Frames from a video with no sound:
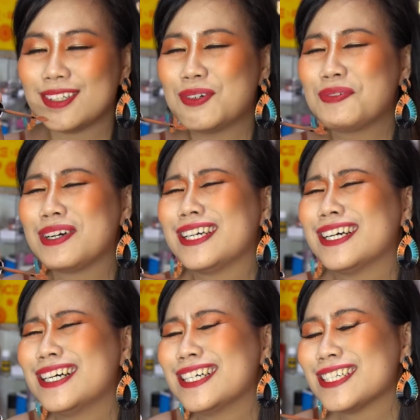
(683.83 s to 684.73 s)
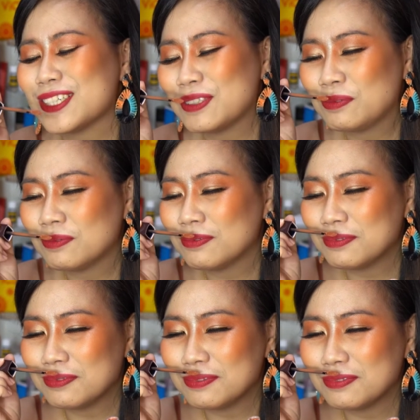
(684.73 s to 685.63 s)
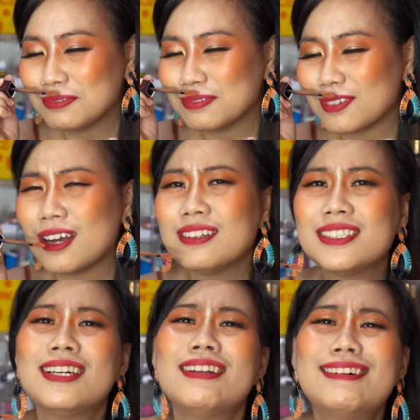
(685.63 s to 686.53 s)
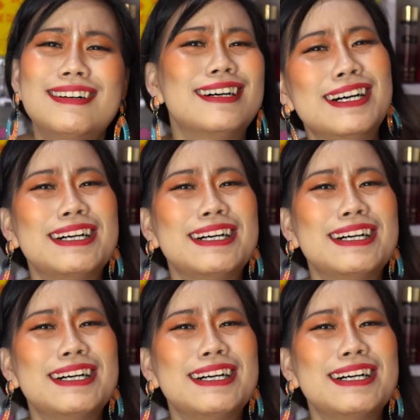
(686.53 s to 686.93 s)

Oh my gosh. Ang sarap.